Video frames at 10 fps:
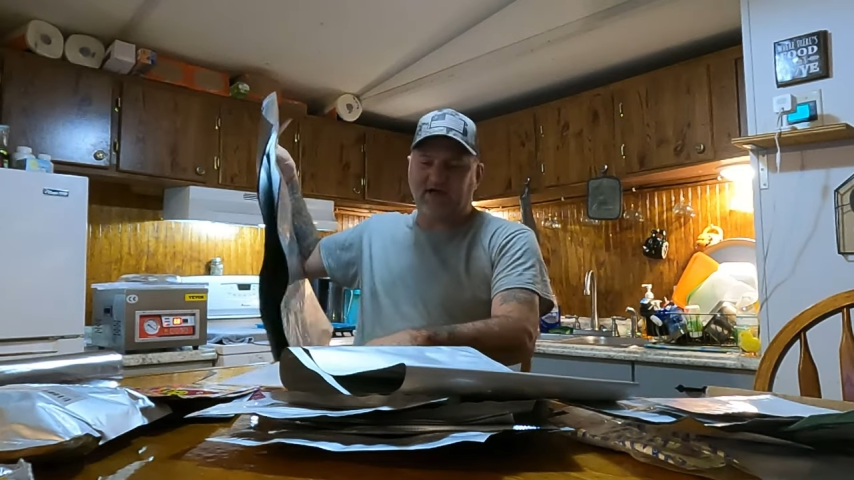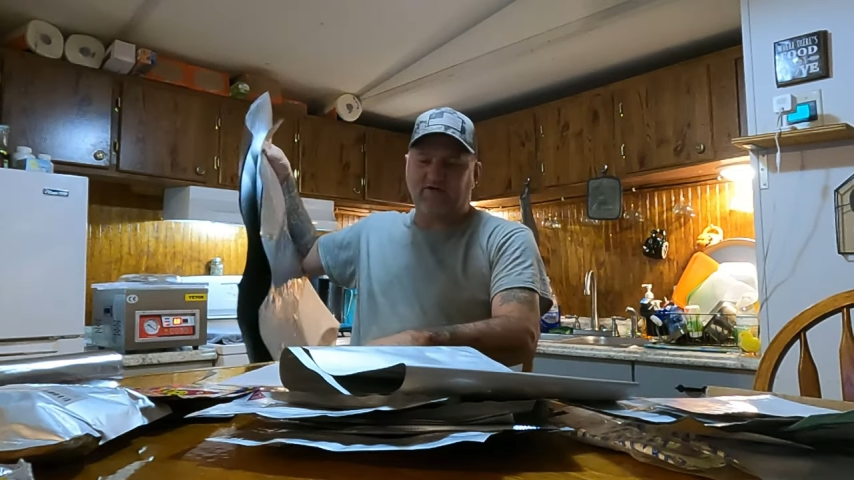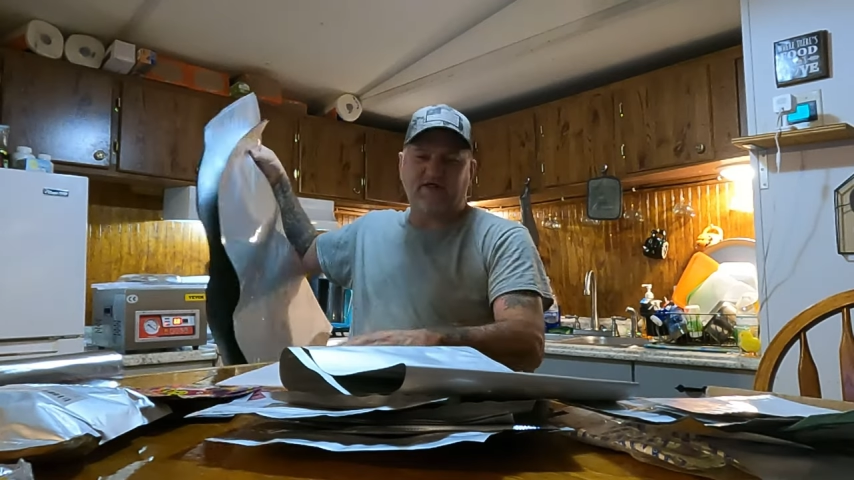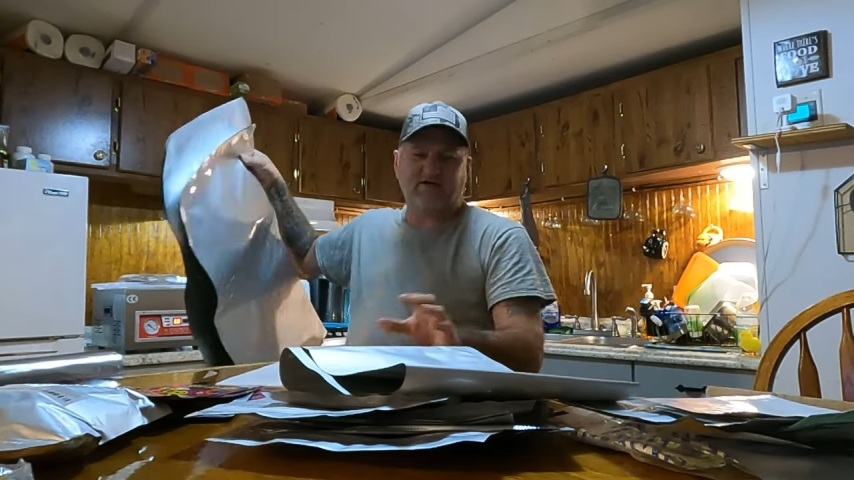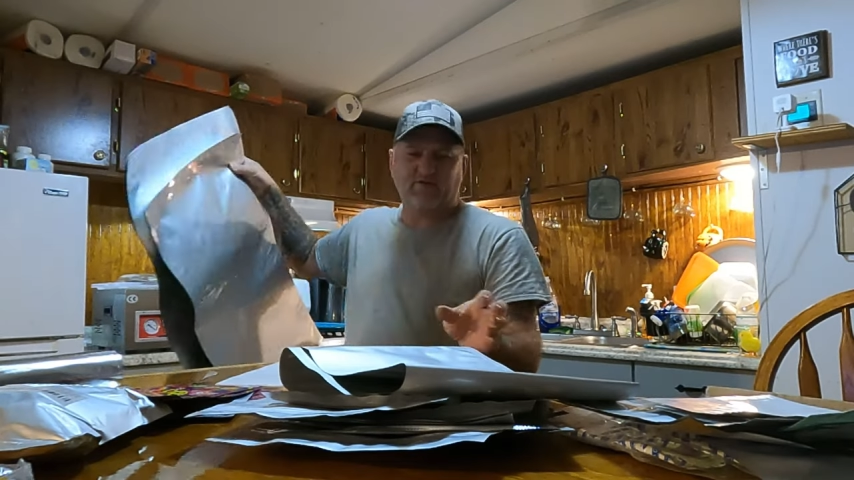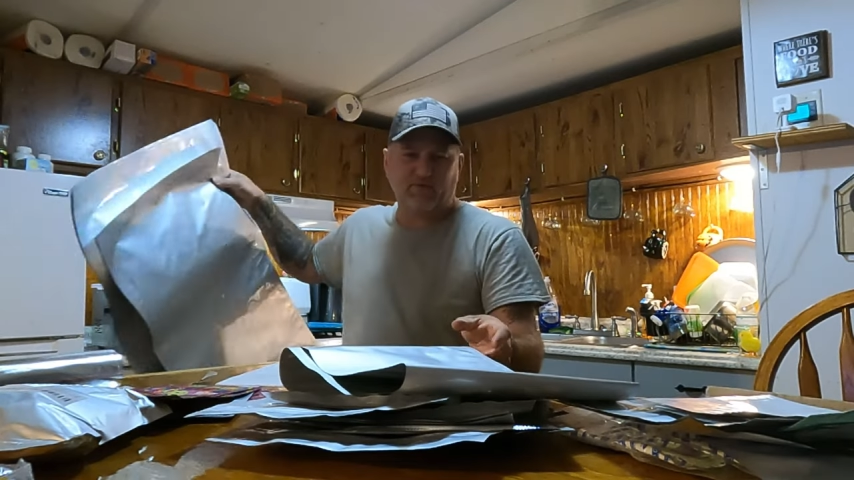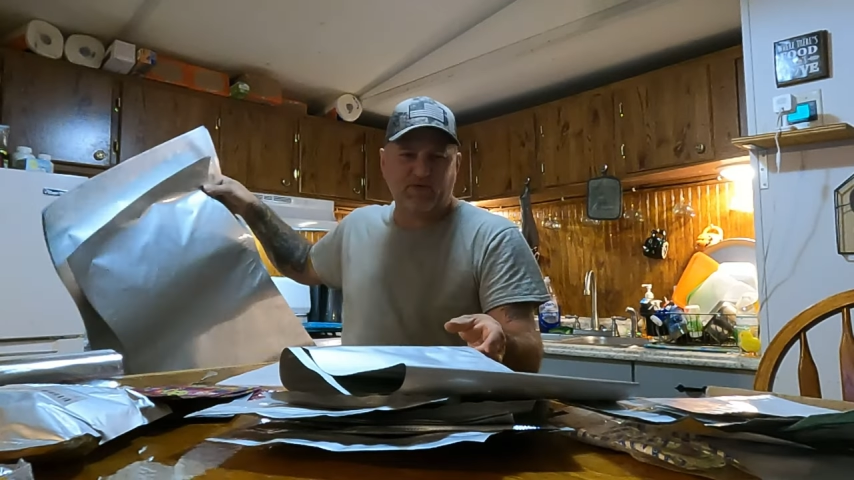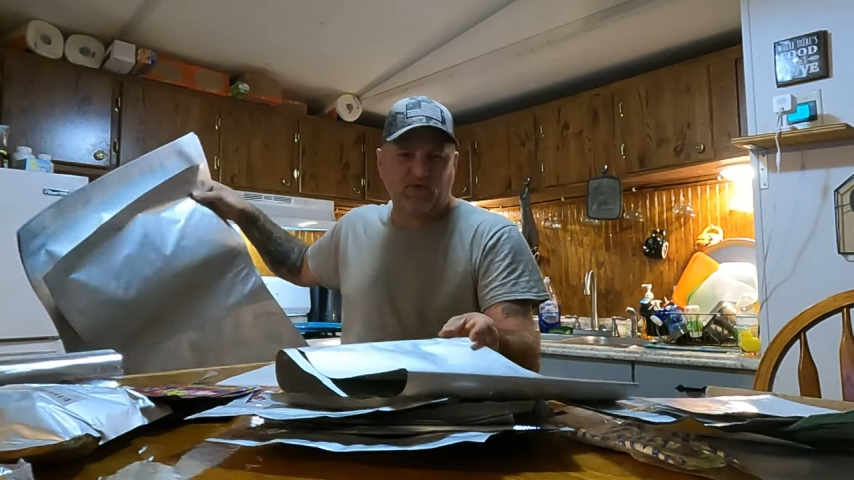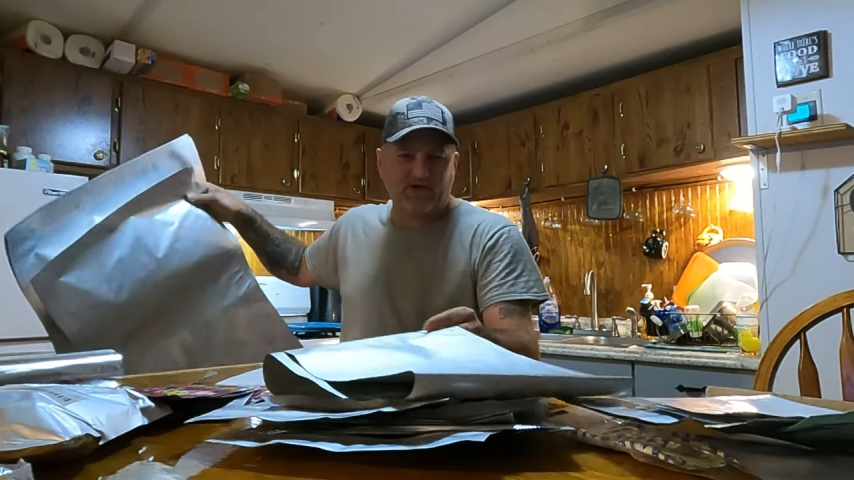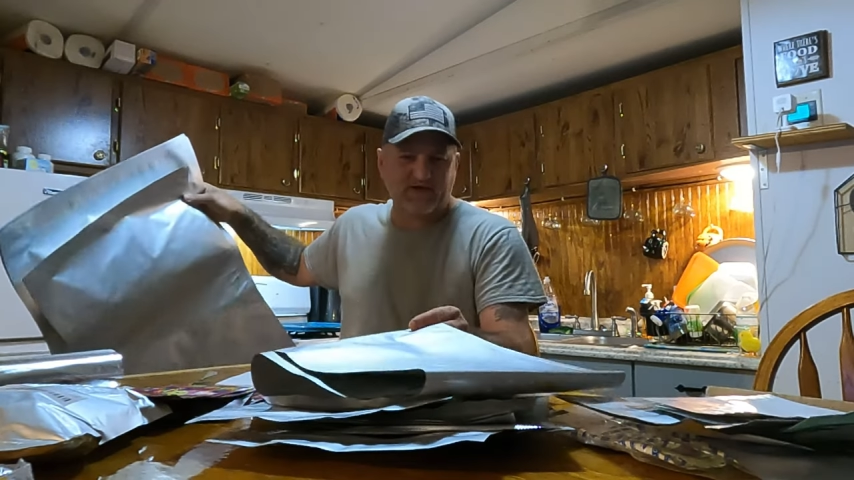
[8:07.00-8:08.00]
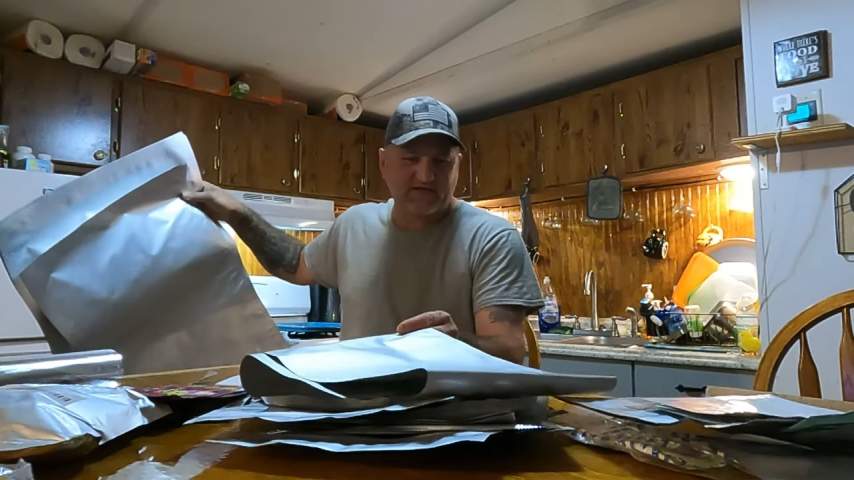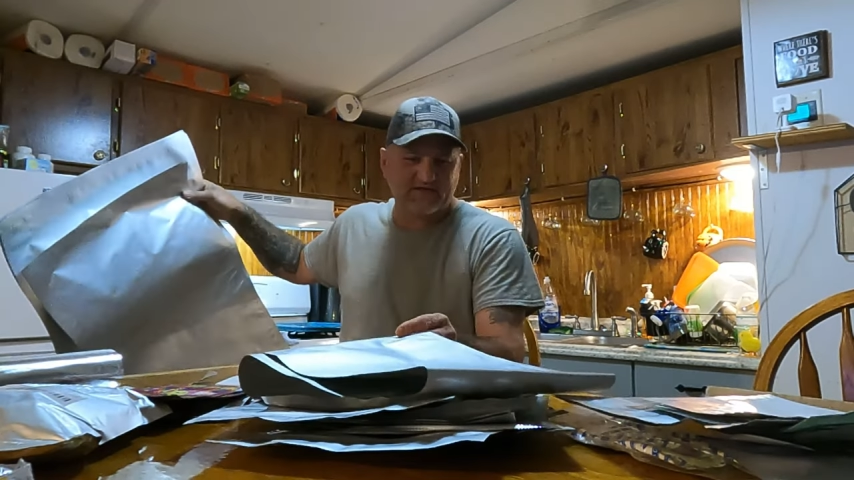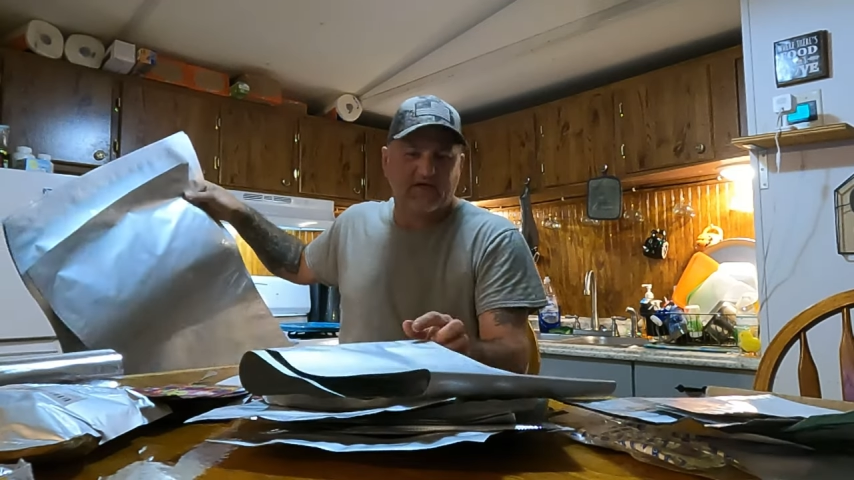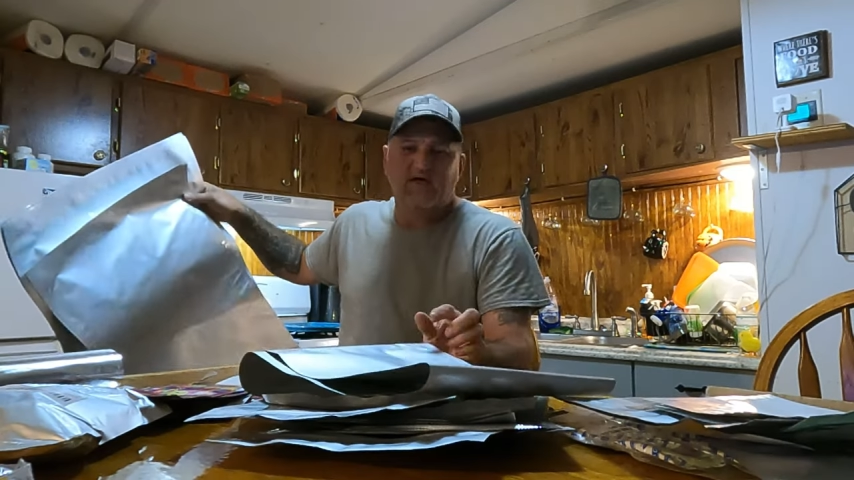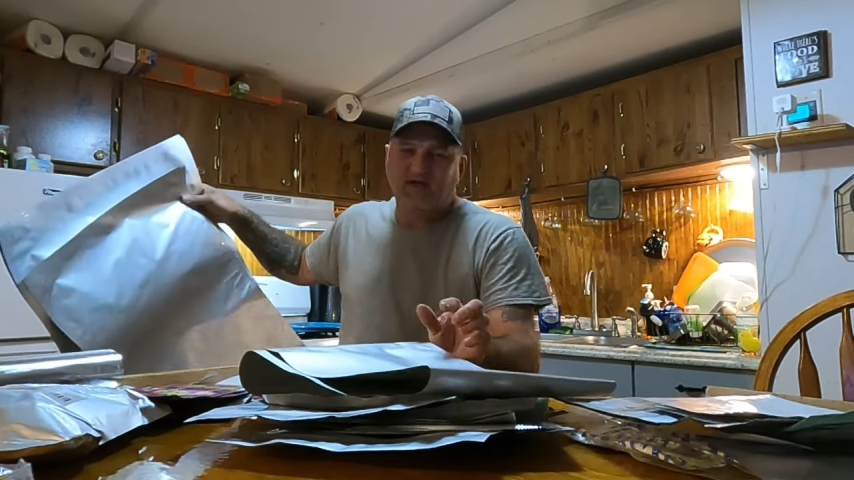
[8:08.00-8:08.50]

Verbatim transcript: letter that he wrote me what it is,